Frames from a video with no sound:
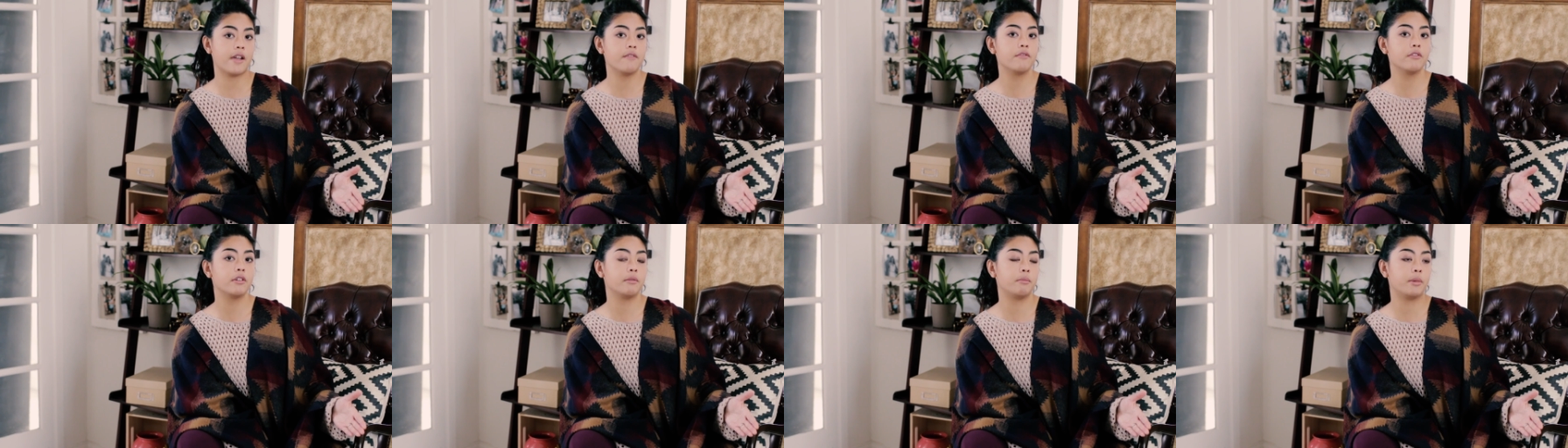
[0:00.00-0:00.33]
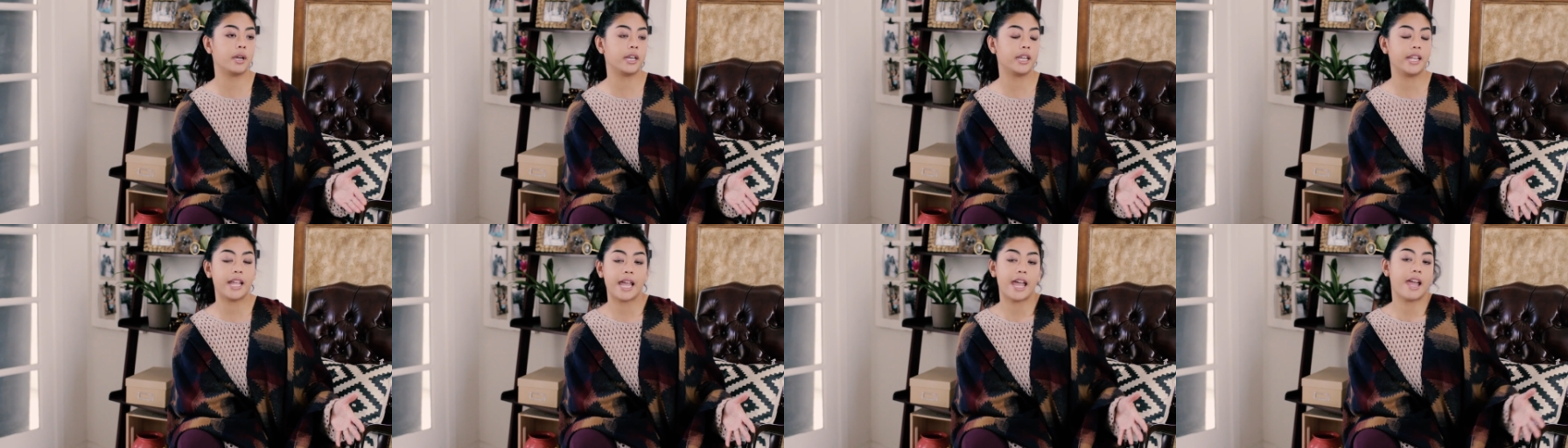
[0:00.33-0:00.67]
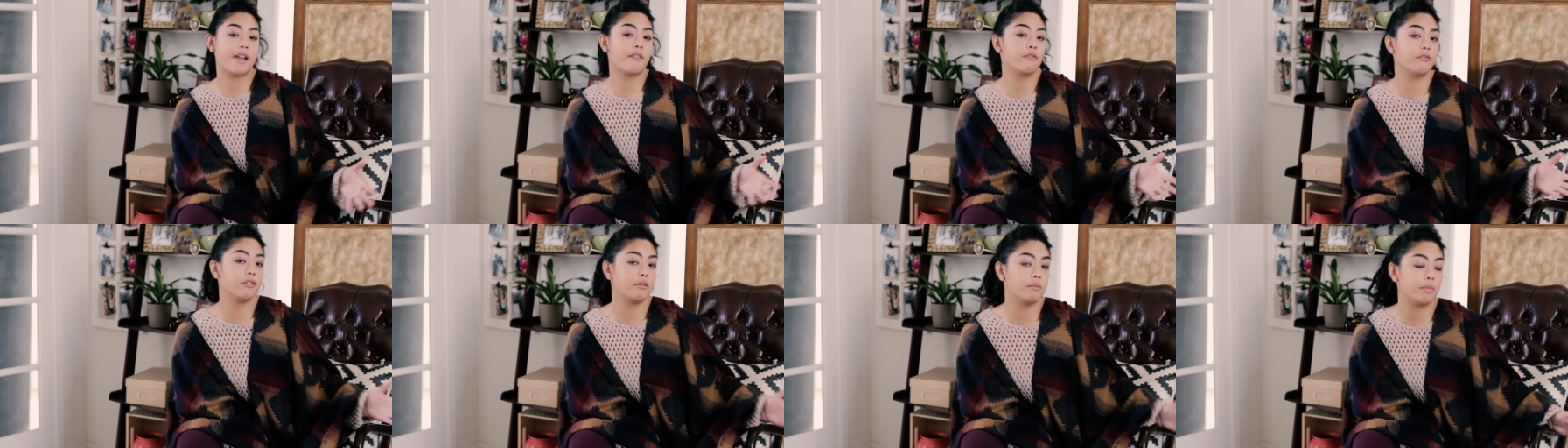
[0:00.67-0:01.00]
everybody
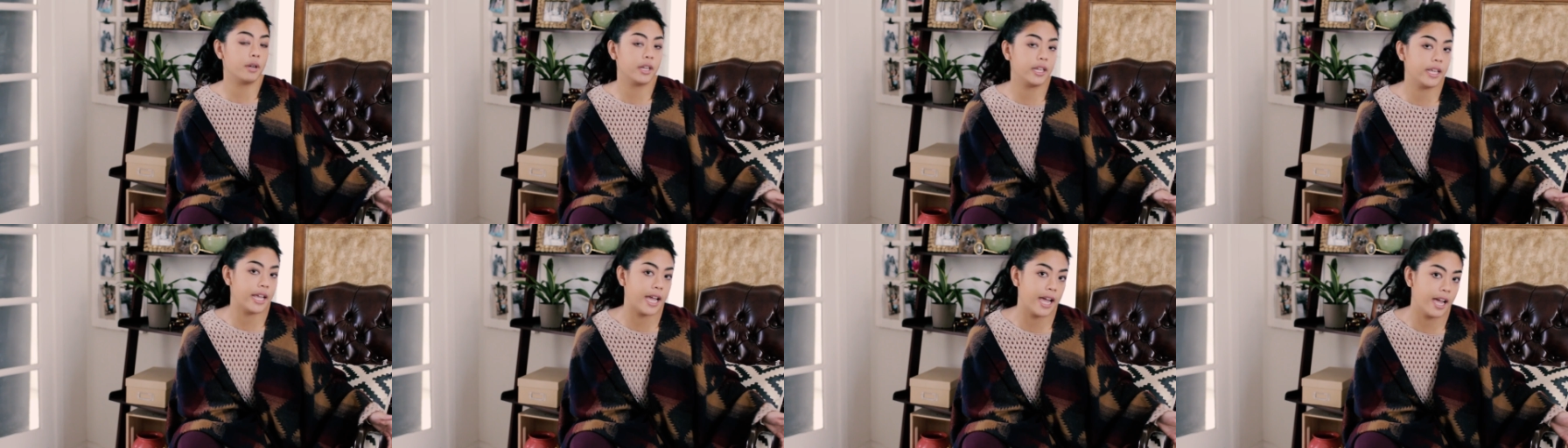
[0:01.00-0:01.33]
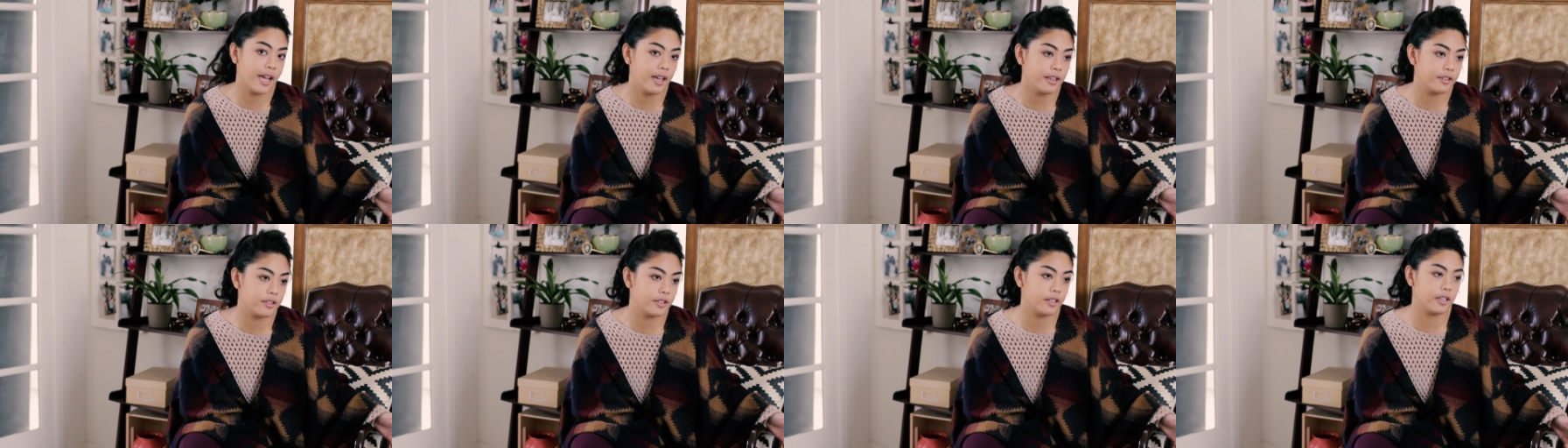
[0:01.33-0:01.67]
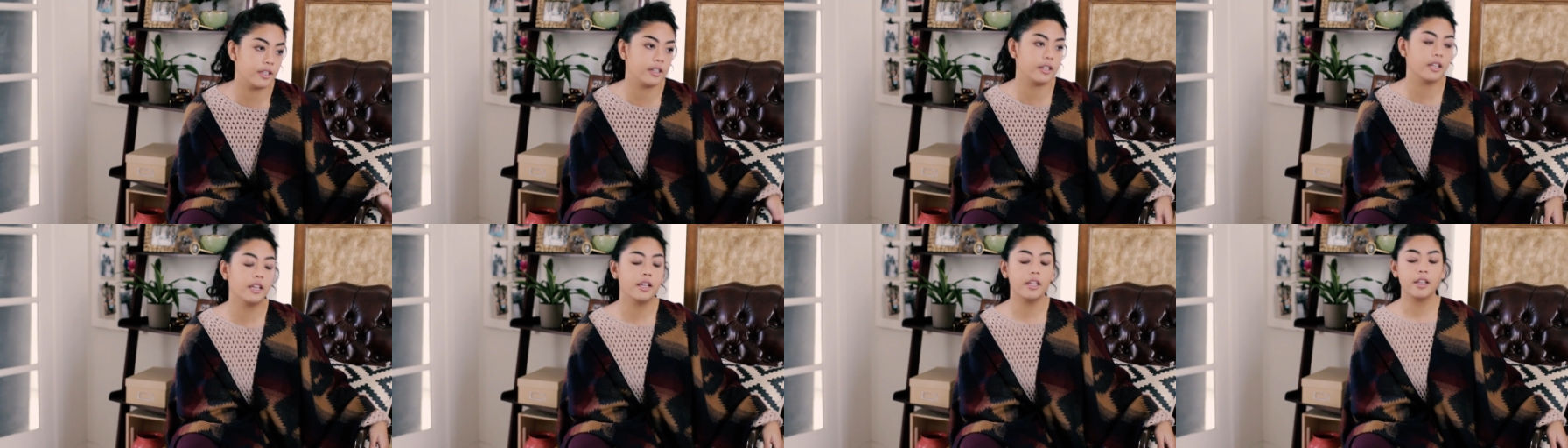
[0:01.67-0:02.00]
has
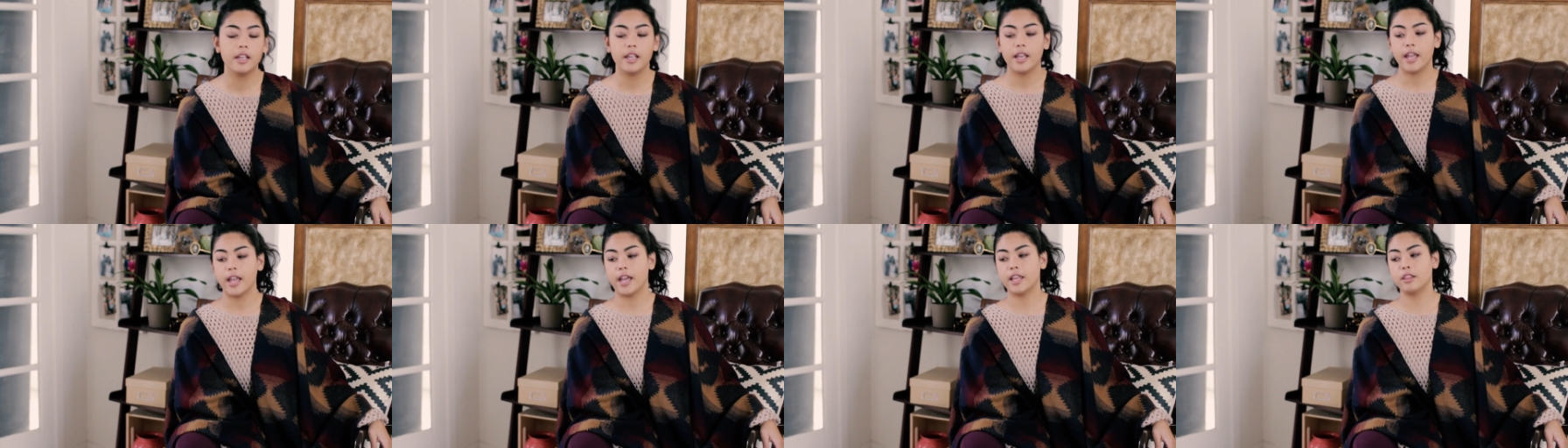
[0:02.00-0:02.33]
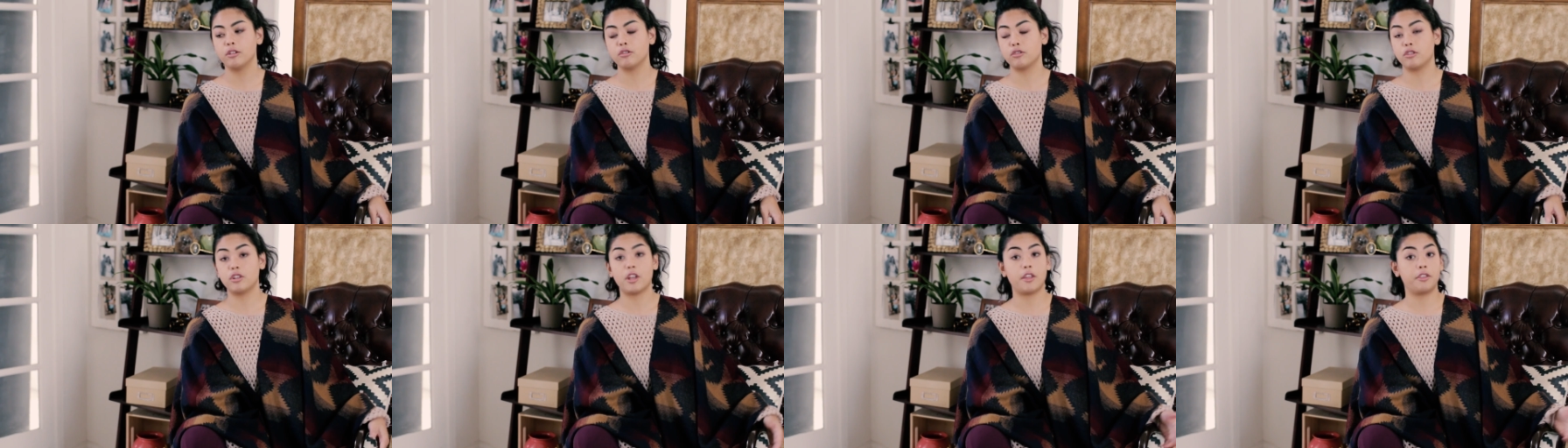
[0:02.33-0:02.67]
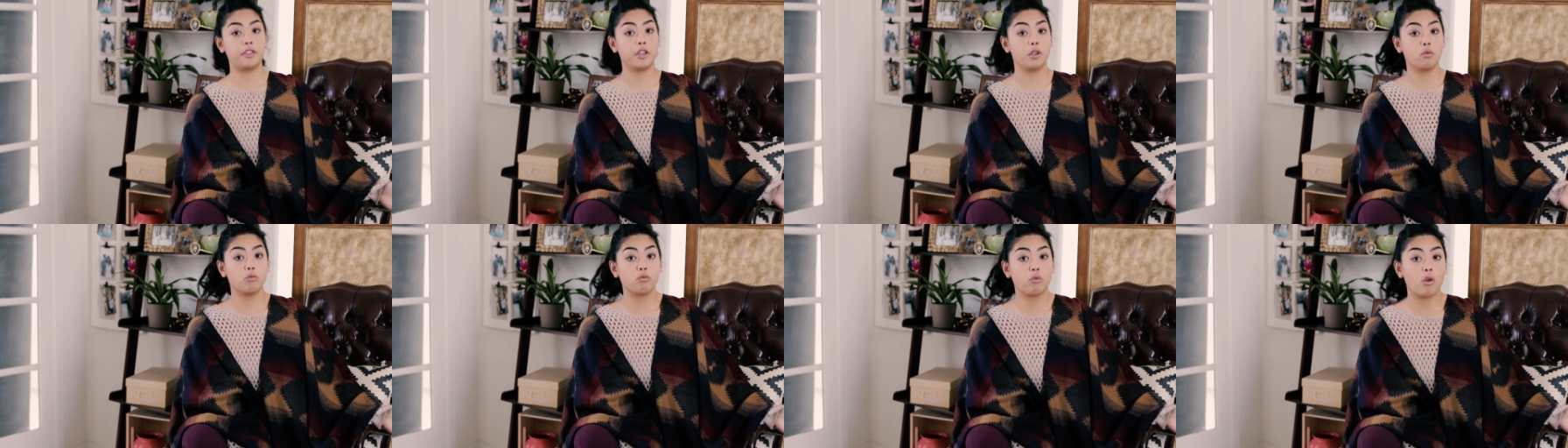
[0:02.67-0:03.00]
it, and there's
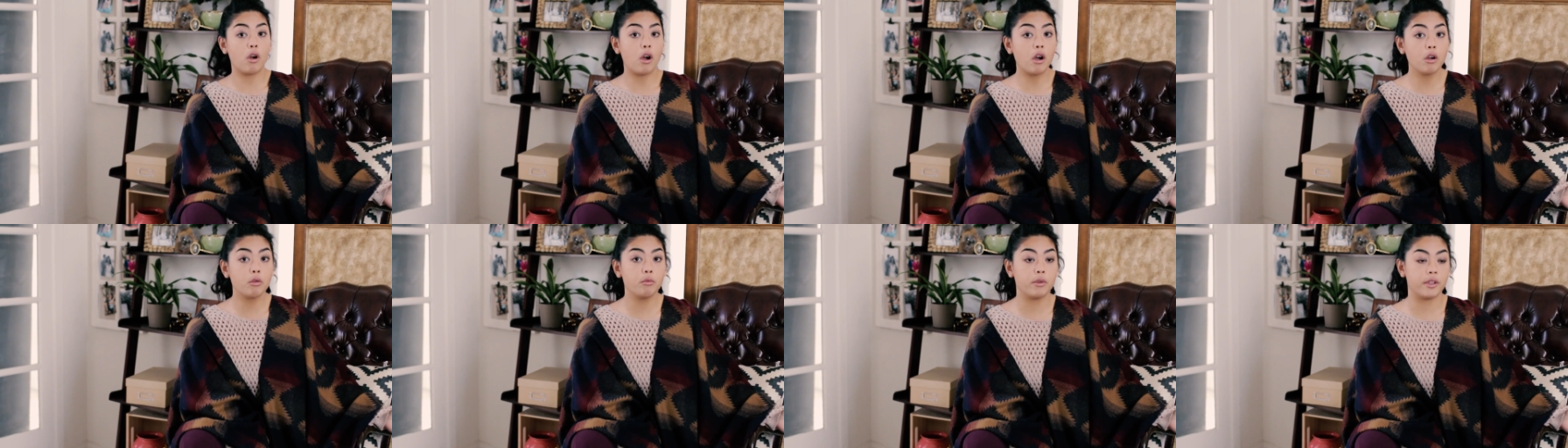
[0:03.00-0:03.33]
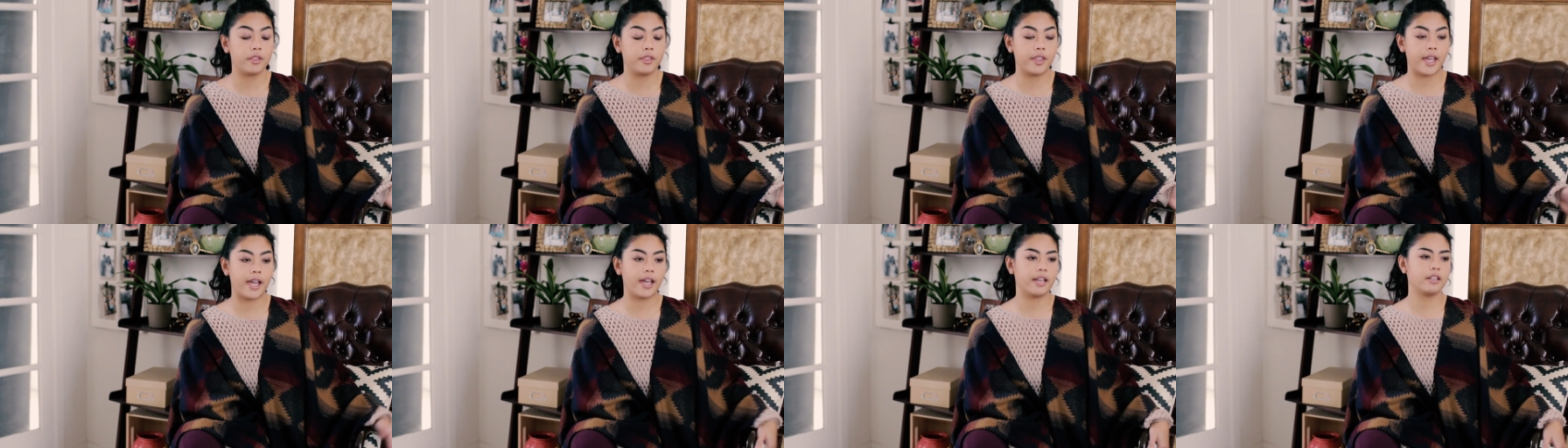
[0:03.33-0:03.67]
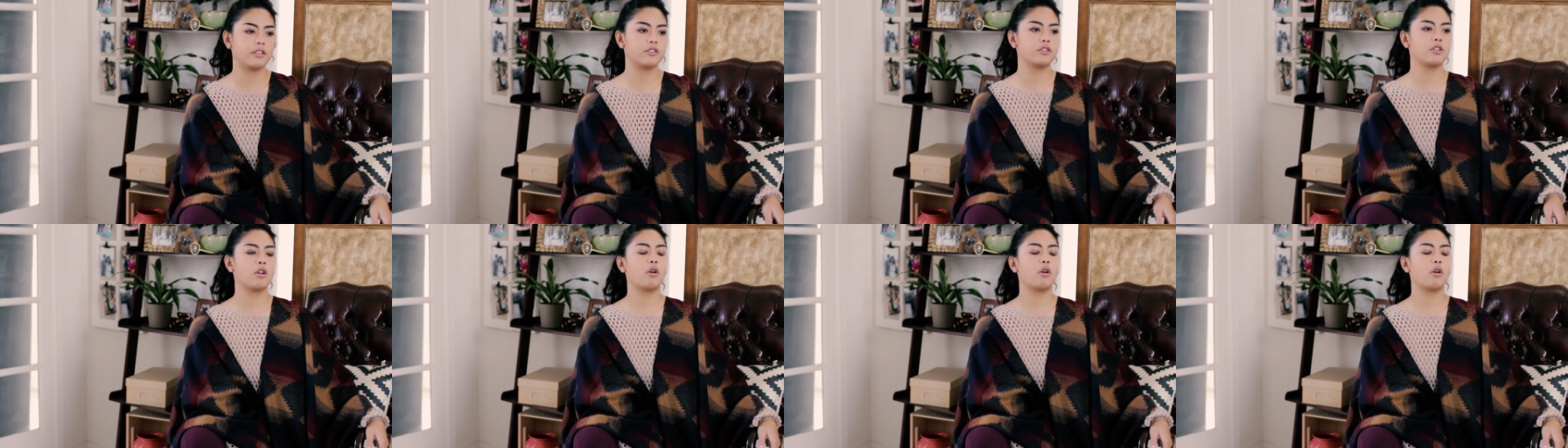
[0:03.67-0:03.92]
nothing wrong with that.